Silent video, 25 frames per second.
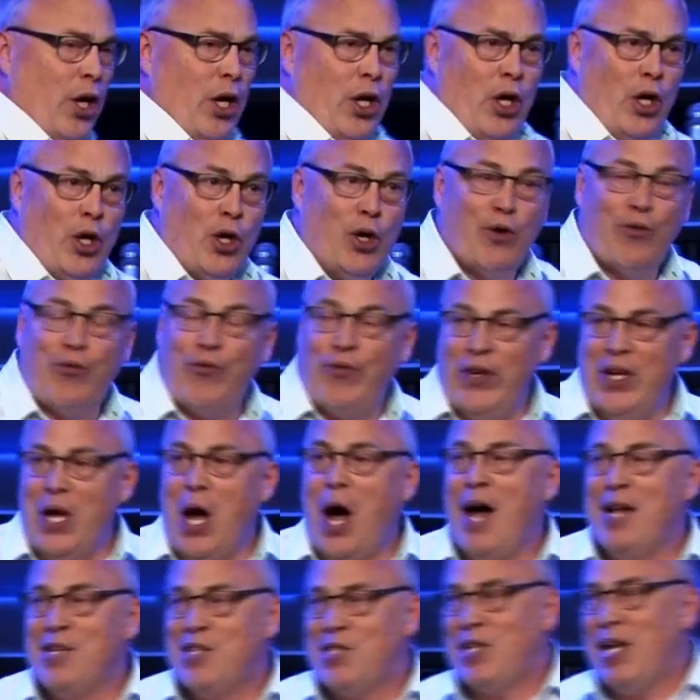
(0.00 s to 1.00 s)
her
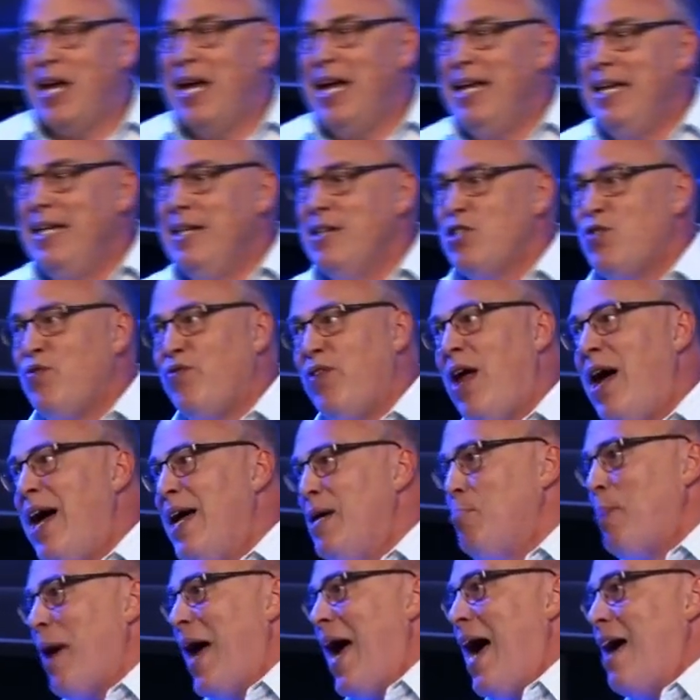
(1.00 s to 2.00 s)
fiance is
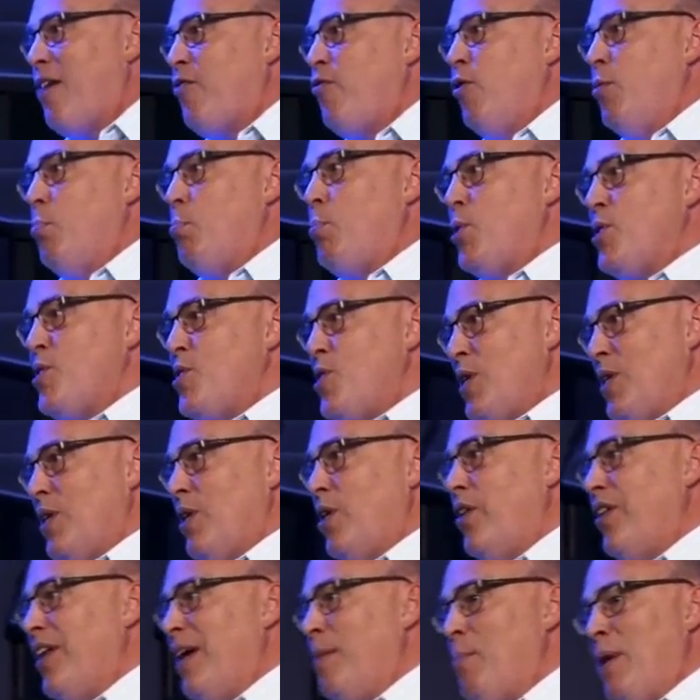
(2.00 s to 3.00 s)
flying back from
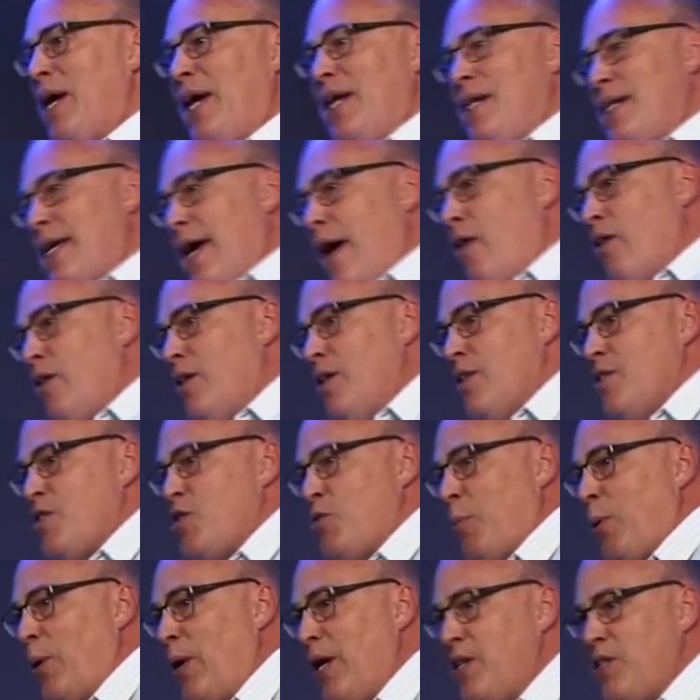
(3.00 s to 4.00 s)
Brazil. They met down in the
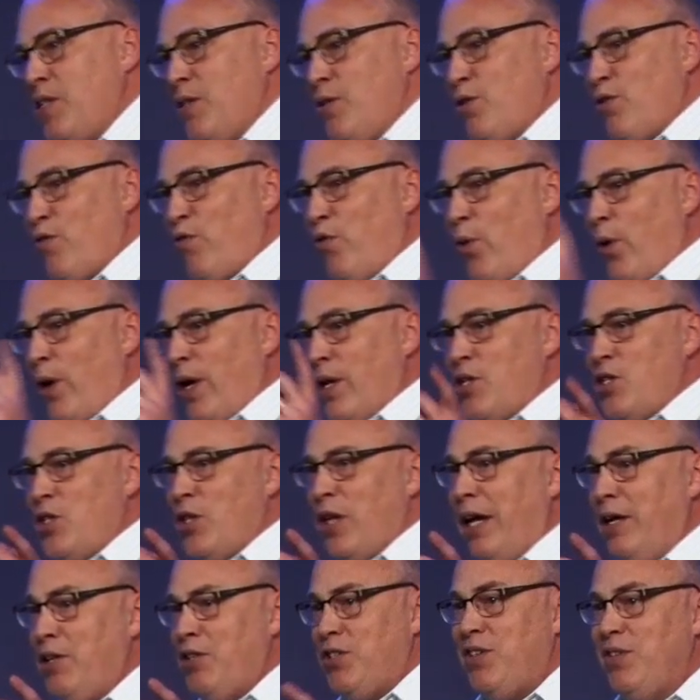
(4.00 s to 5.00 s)
Springs. He was a foreign
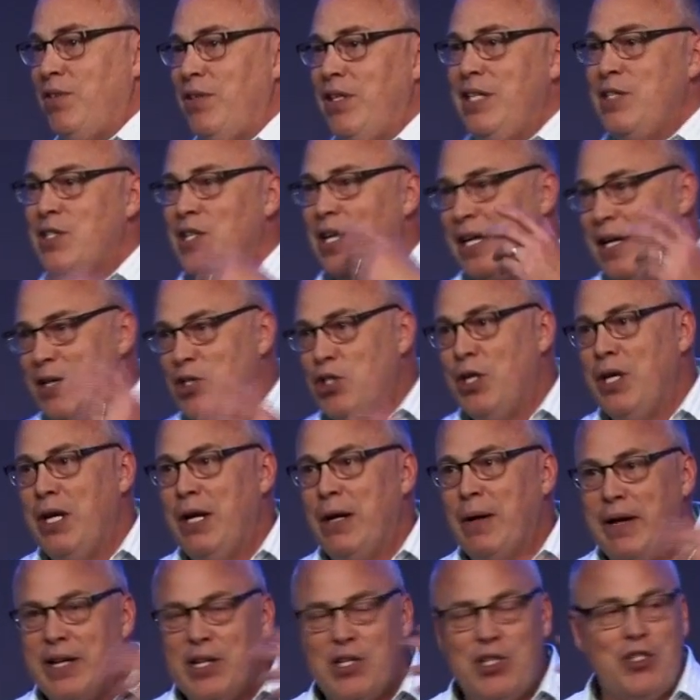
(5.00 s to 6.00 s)
exchange student, he's an
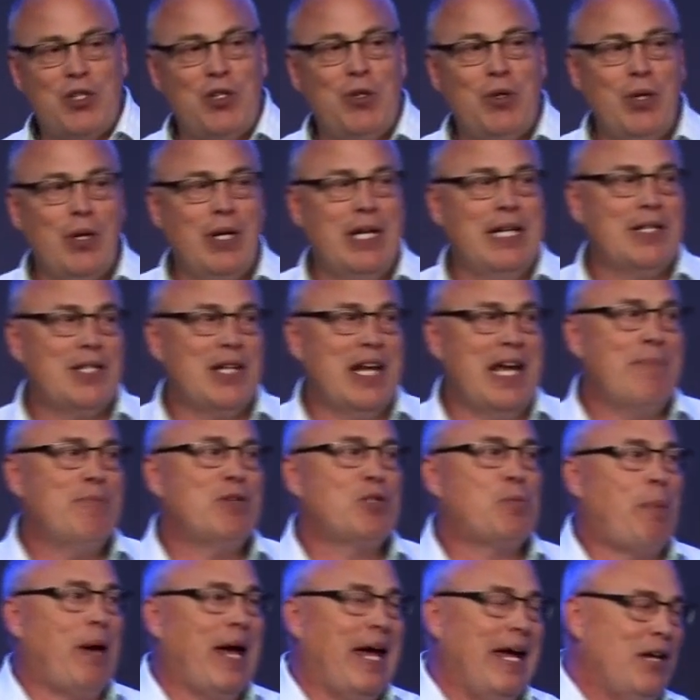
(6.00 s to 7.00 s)
engineering student. His name is
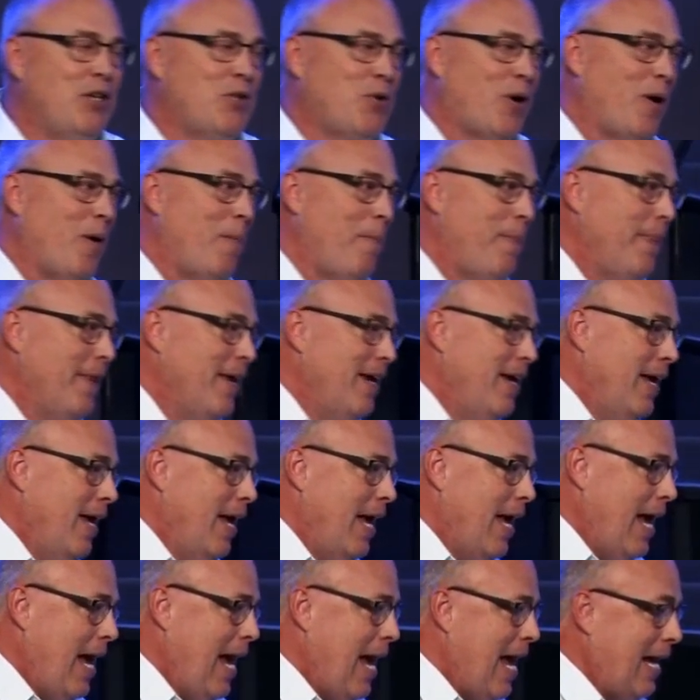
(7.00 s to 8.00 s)
Pedro,
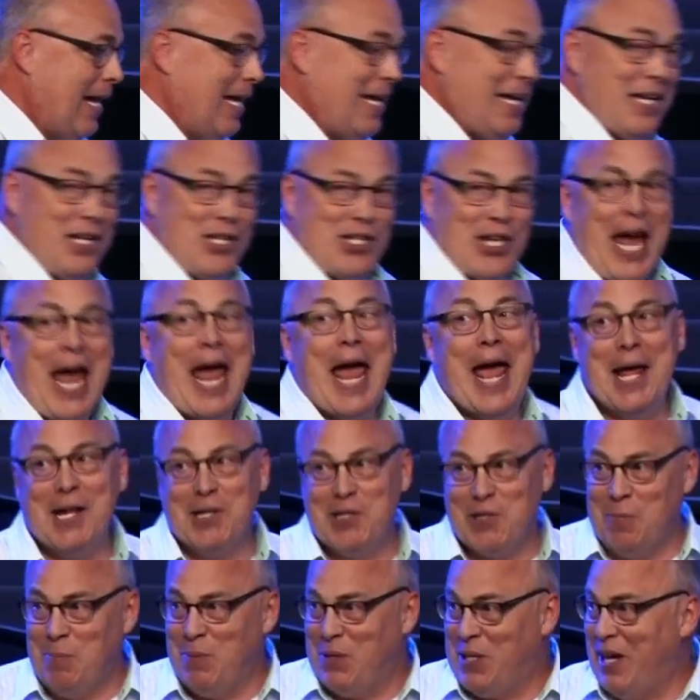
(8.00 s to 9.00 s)
and he is a
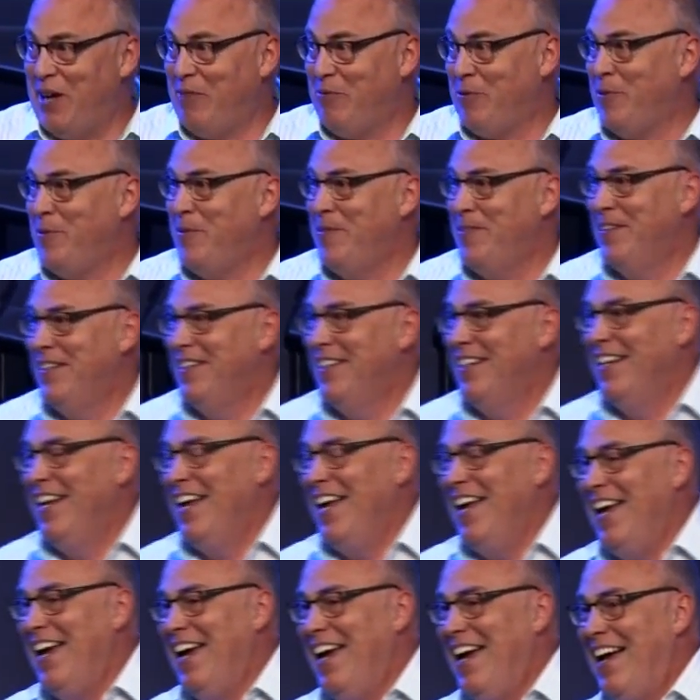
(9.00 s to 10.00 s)
handsome devil.
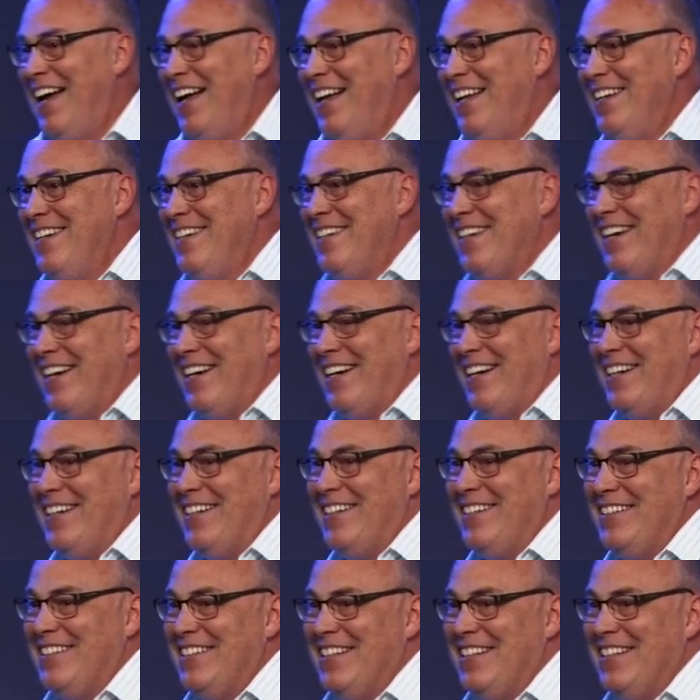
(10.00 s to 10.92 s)
And, uh,